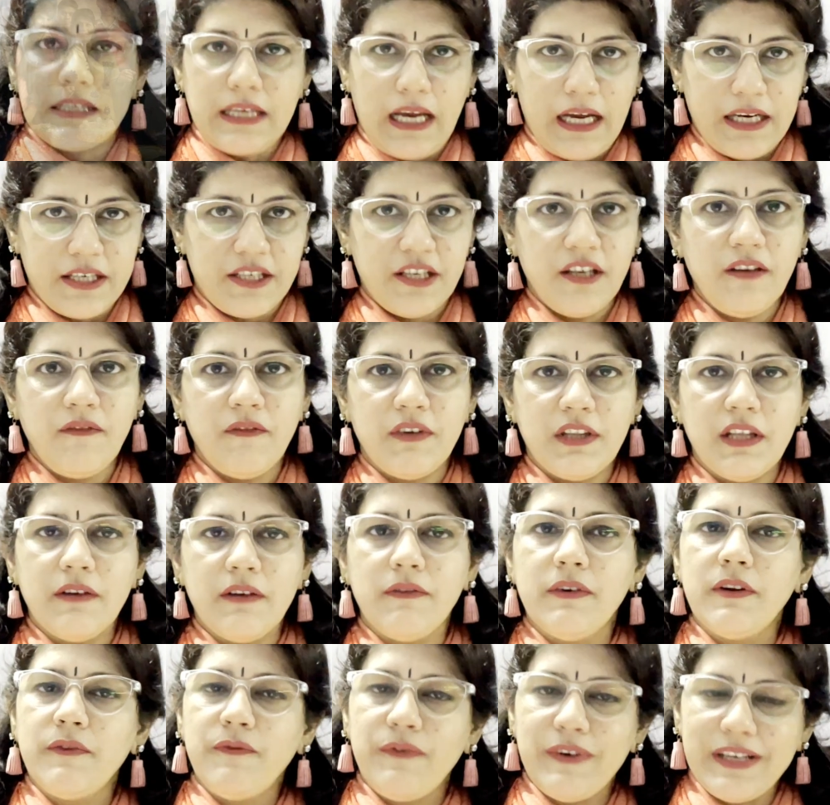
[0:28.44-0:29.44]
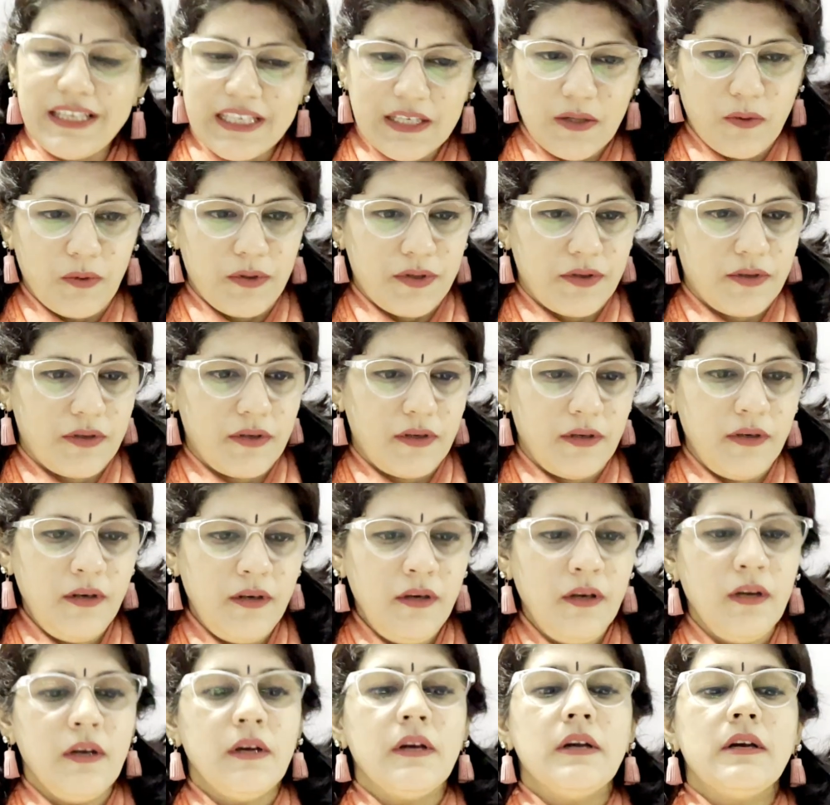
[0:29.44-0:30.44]
Starting with our first
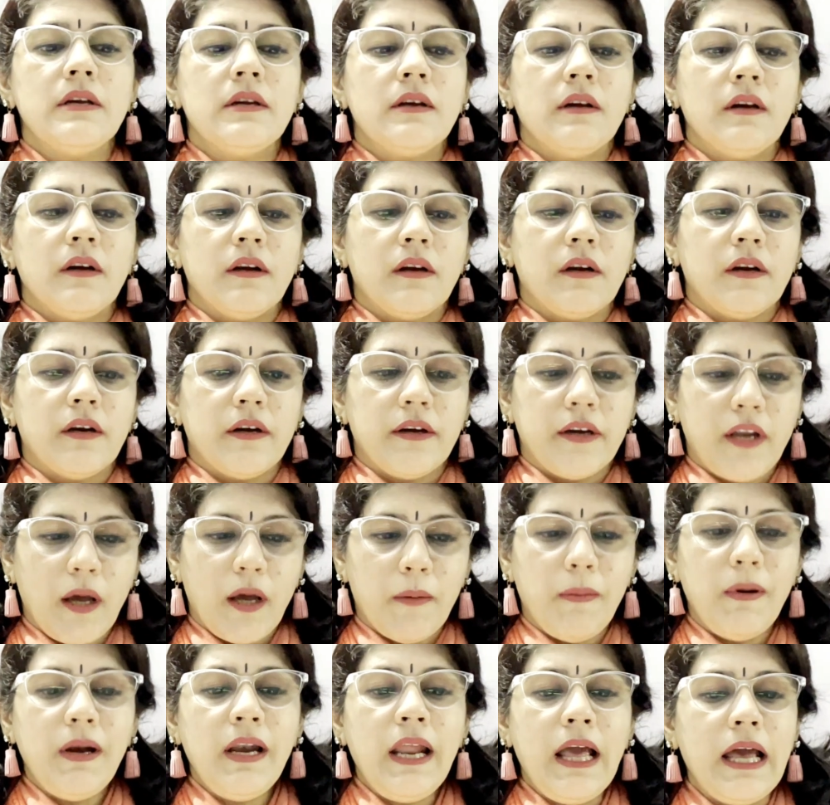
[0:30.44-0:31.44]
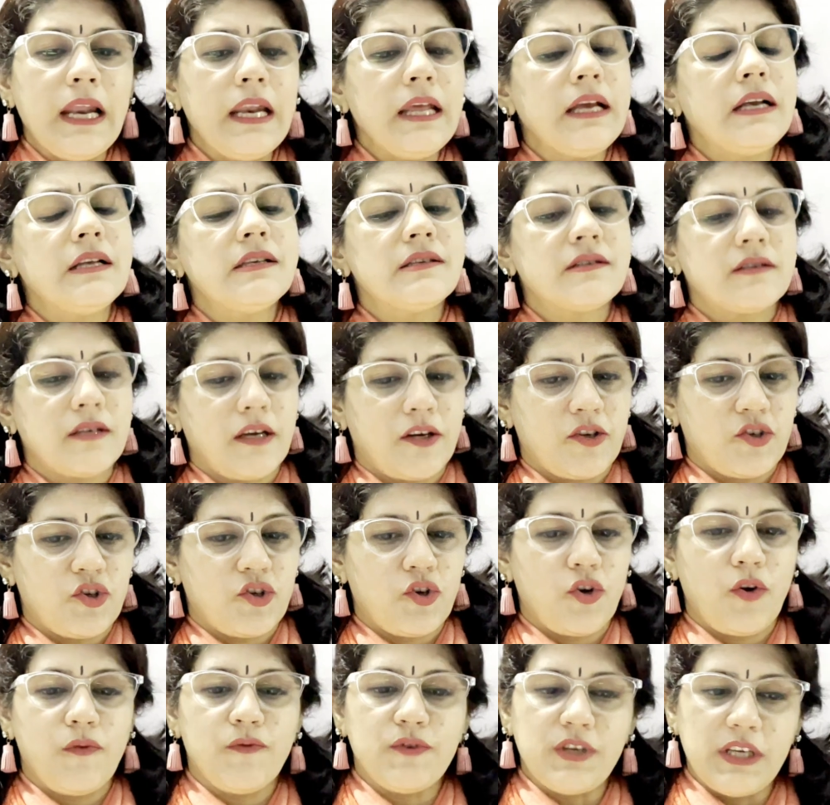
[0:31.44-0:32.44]
question, double helical
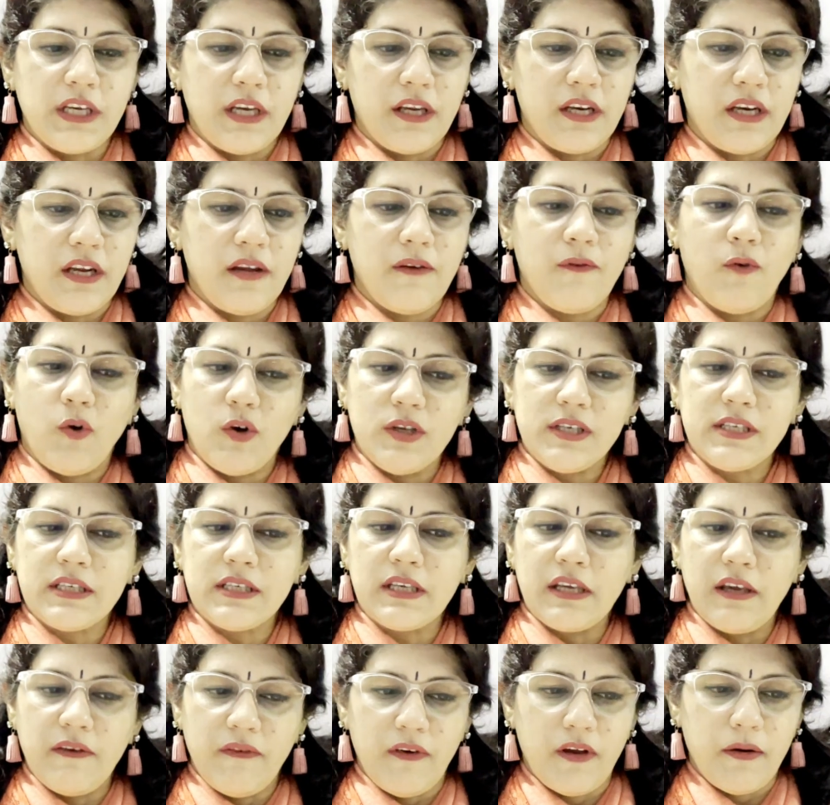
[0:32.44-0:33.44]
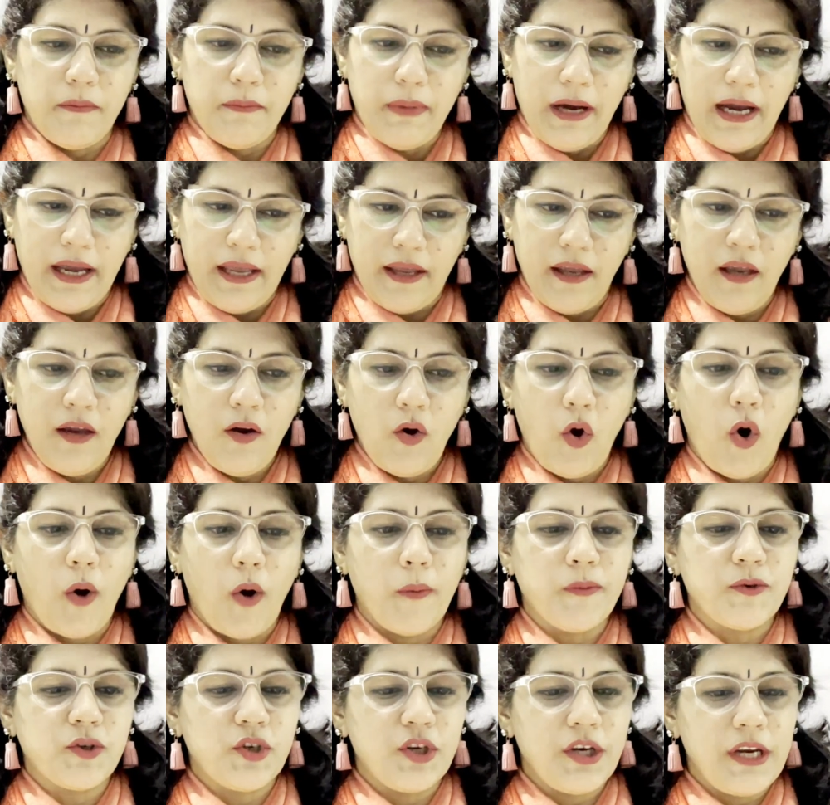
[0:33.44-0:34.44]
structure of DNA was given by
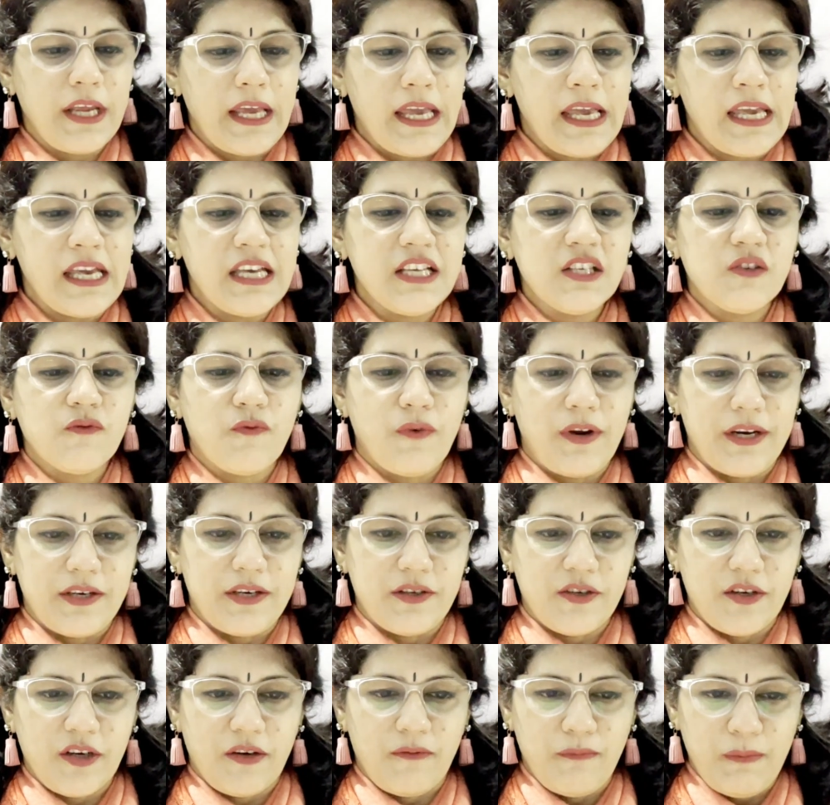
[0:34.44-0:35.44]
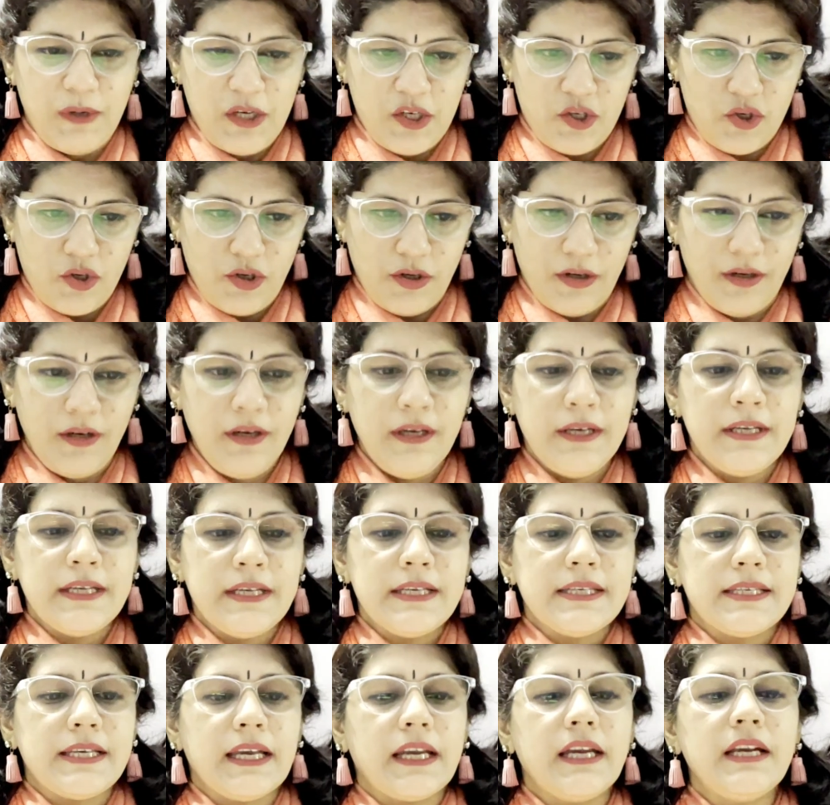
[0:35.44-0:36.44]
option A is Frederick Misher,
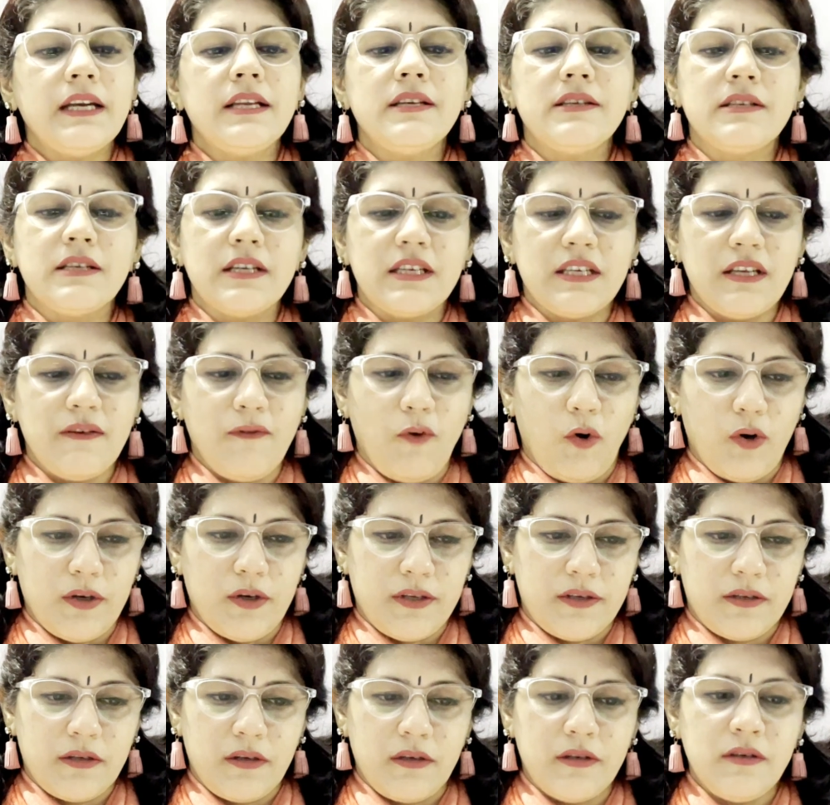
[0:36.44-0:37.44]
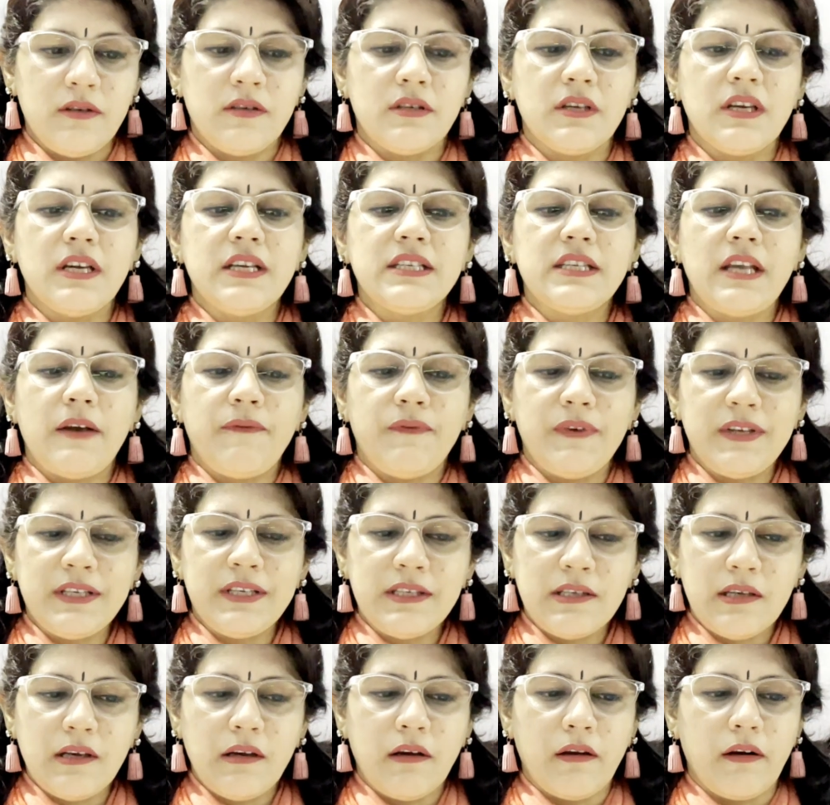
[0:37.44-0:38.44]
second is D.D. Watson, C is
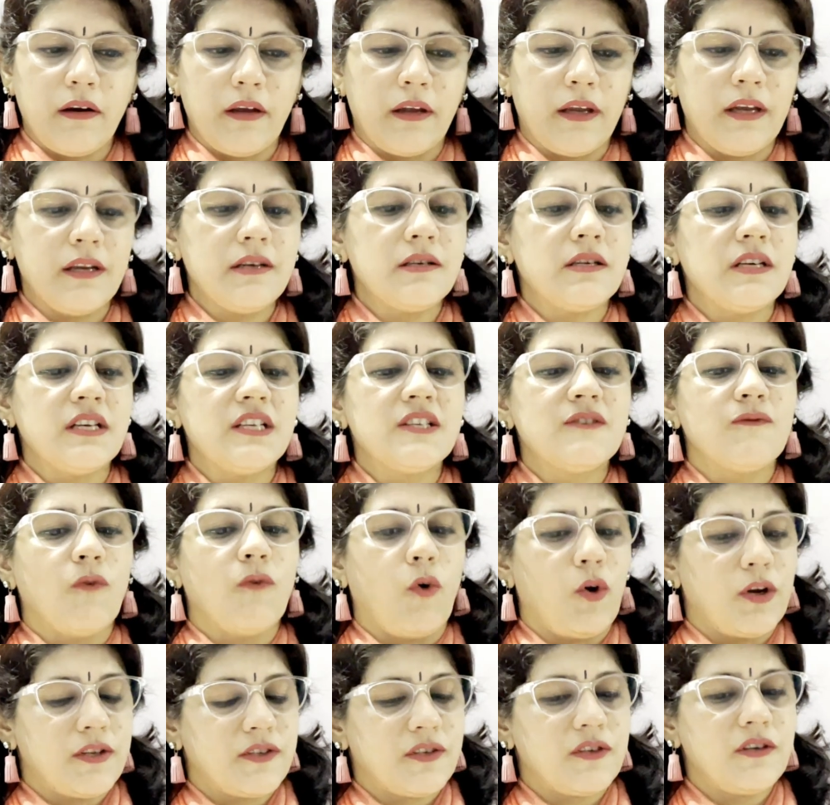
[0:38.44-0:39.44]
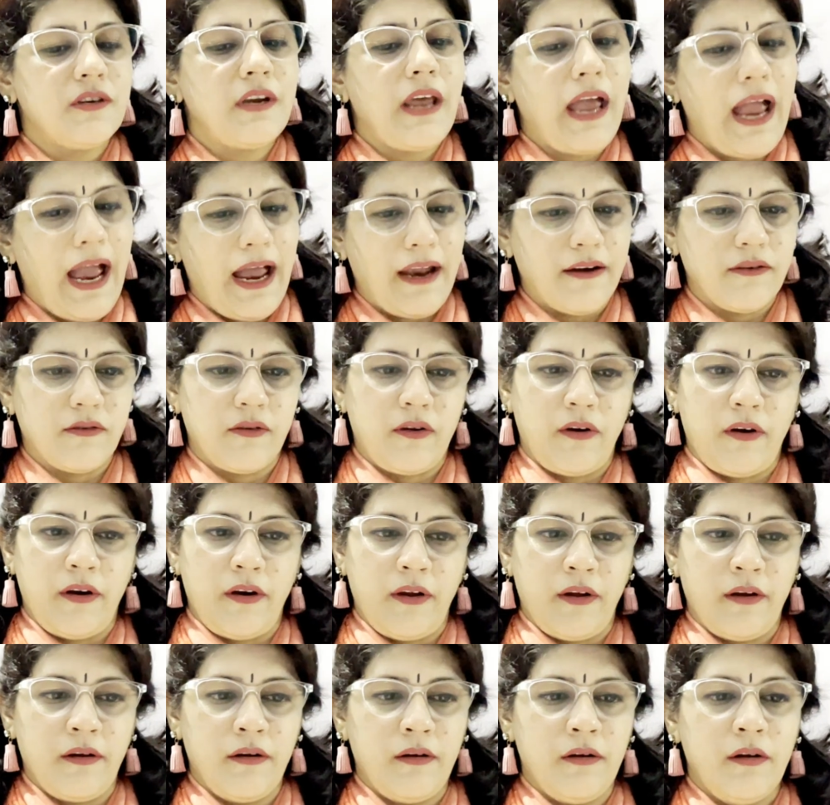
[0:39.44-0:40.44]
F.H.C. Crick and D is Watson and
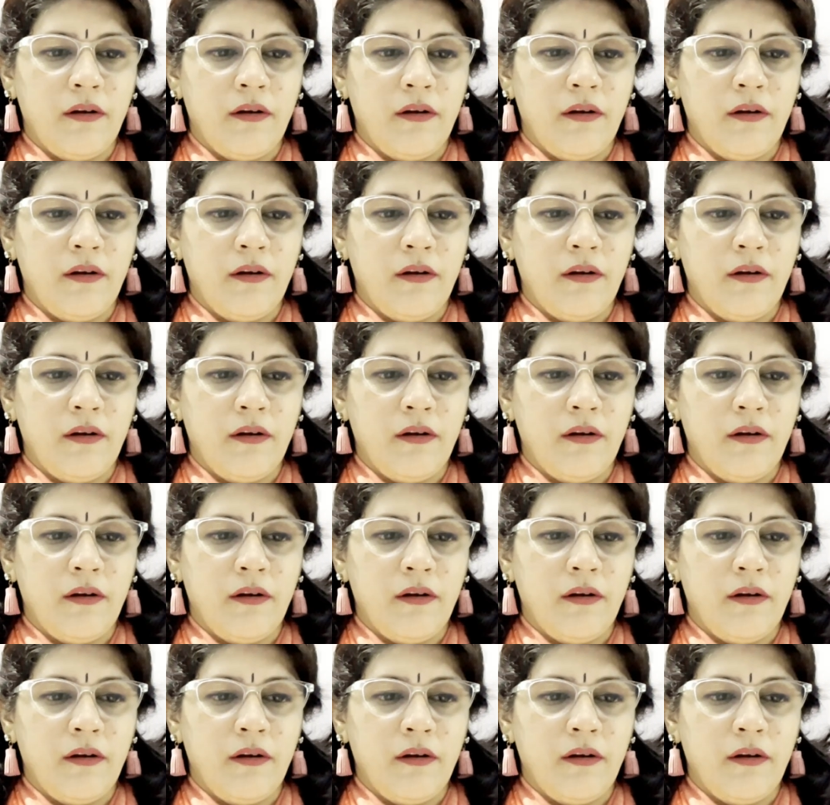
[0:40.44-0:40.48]
Crick.